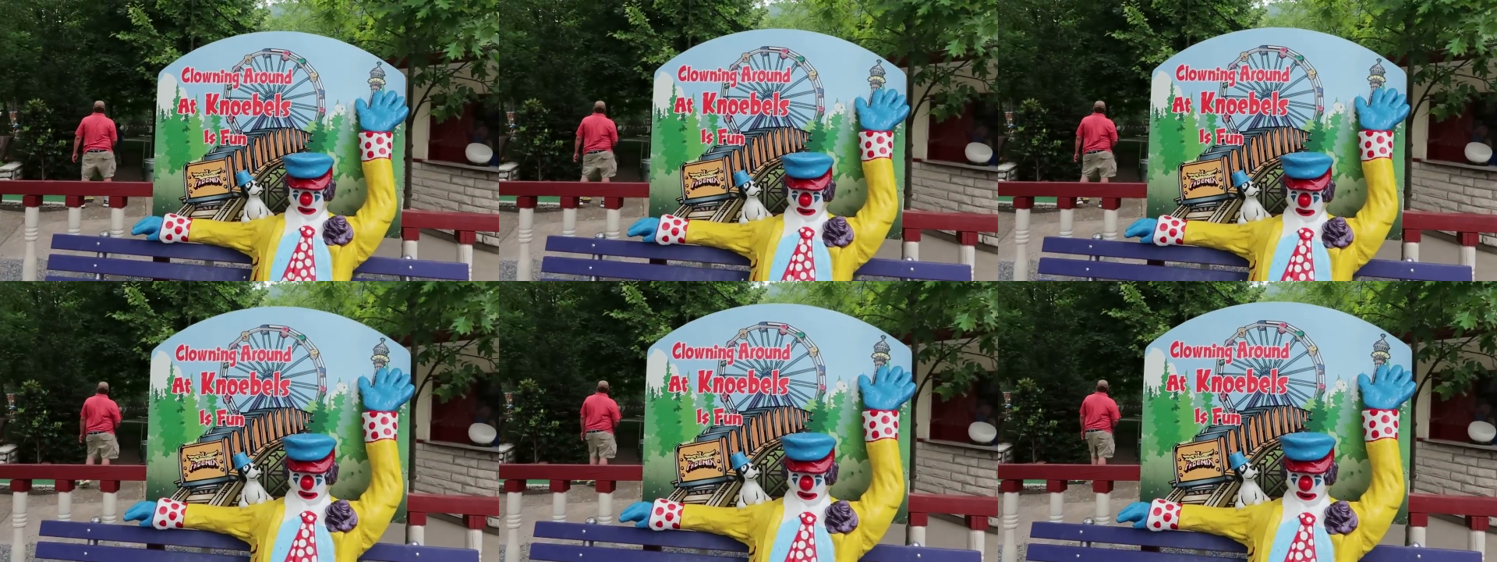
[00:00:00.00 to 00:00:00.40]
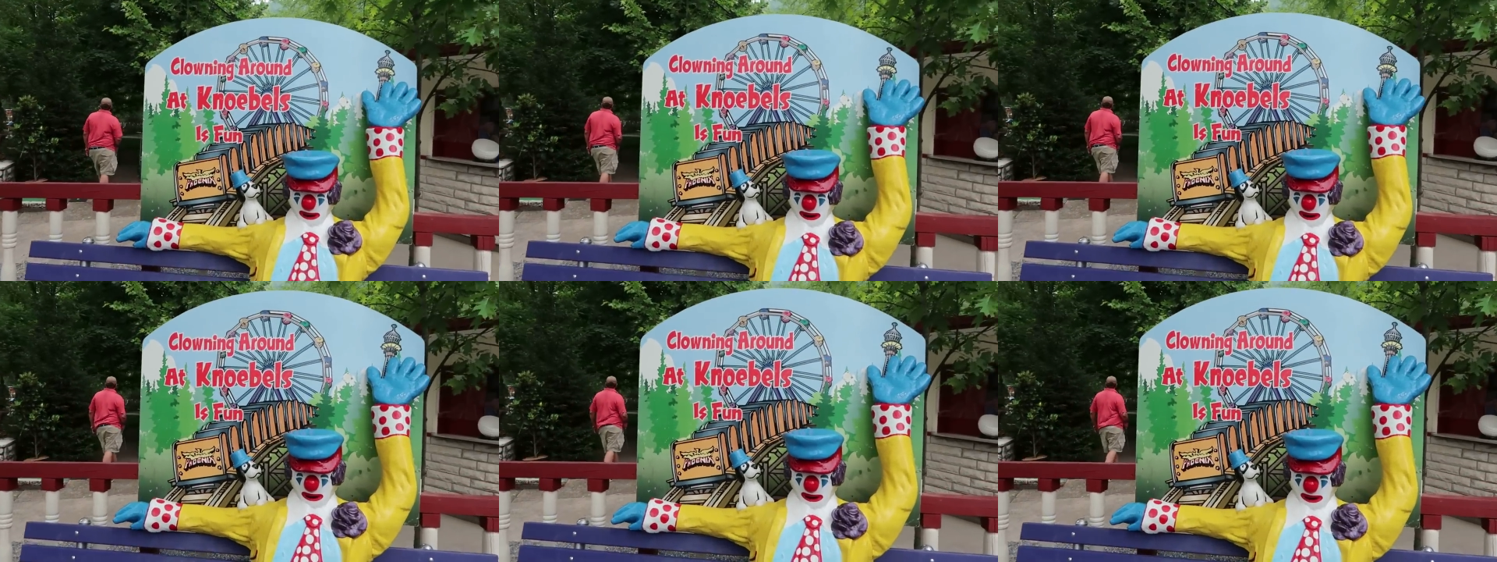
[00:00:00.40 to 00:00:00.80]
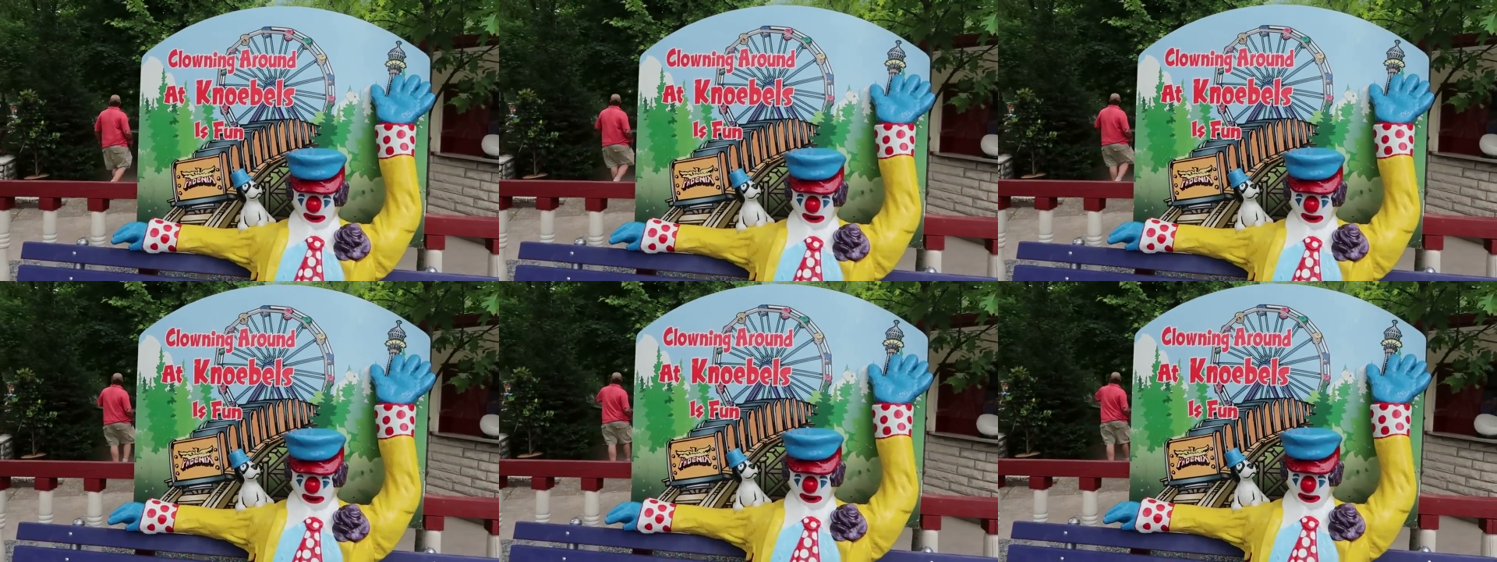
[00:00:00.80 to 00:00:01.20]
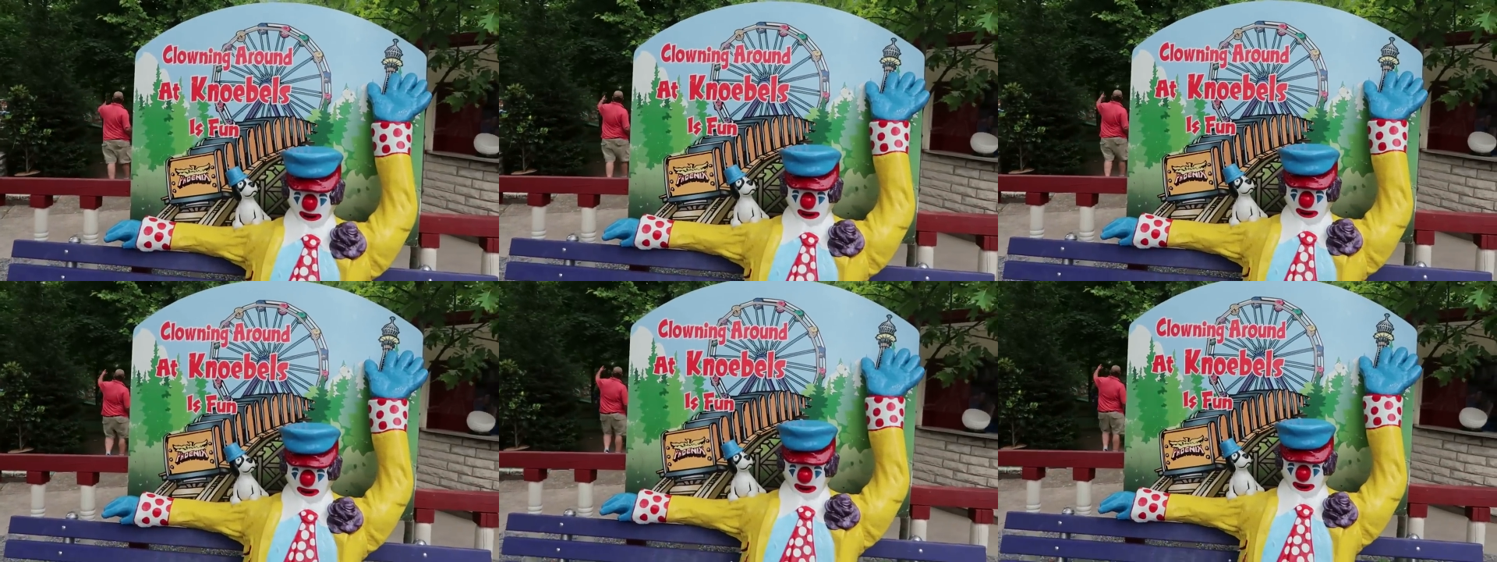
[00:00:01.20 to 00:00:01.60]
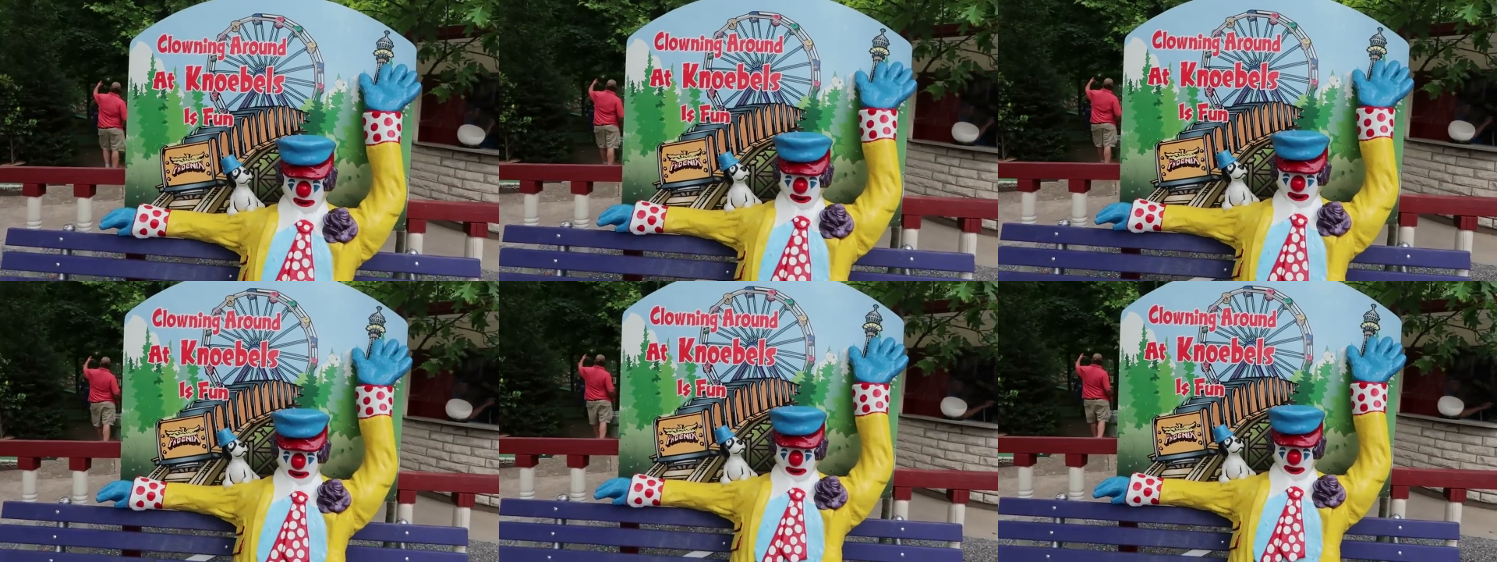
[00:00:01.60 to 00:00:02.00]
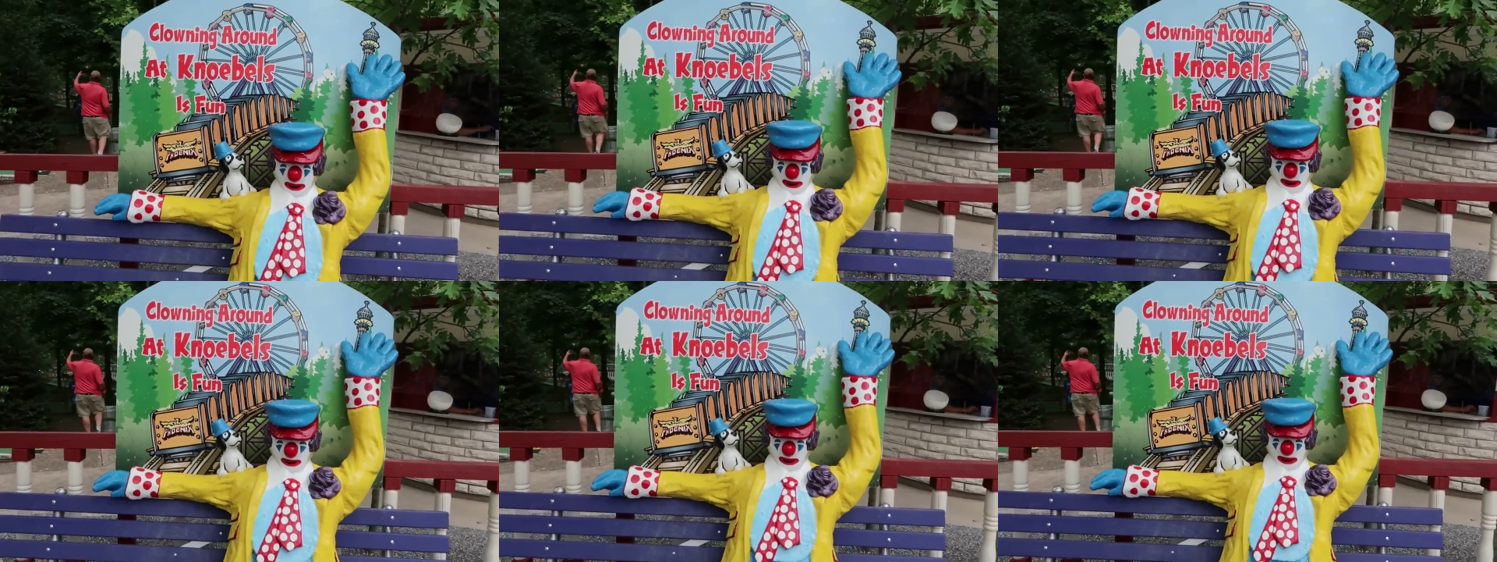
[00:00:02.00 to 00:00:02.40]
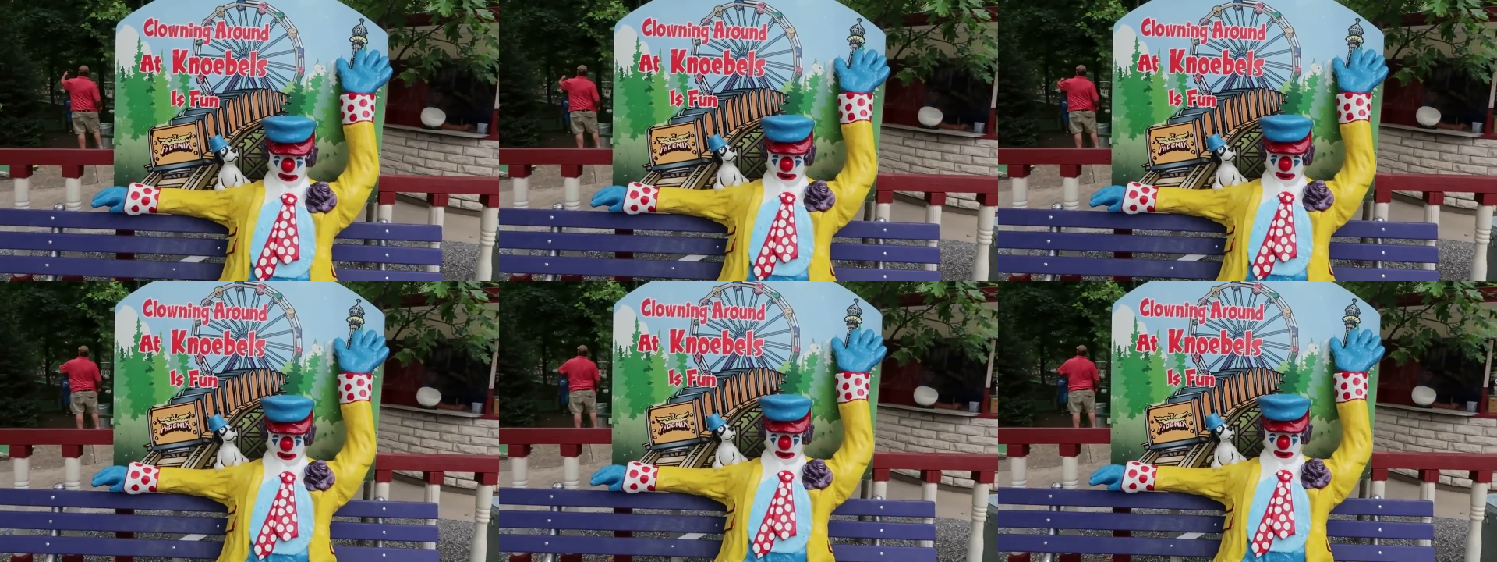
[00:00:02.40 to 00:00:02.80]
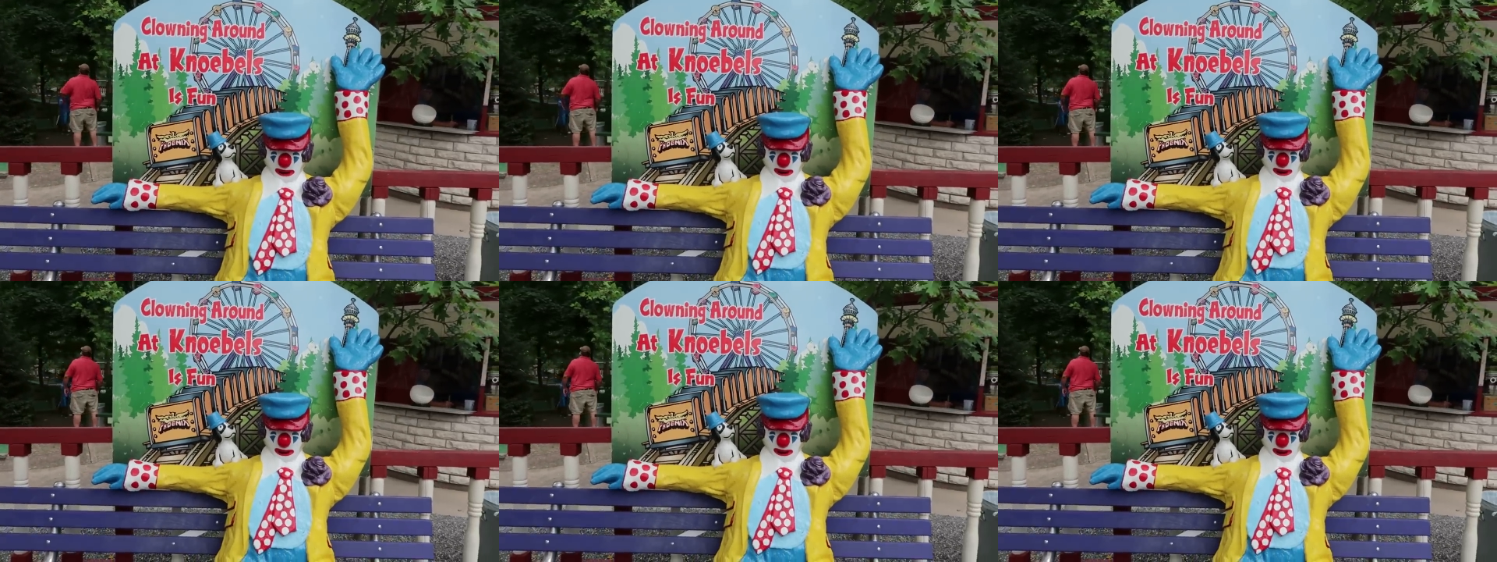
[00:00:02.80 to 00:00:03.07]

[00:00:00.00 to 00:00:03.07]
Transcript: [unreadable: no face in view]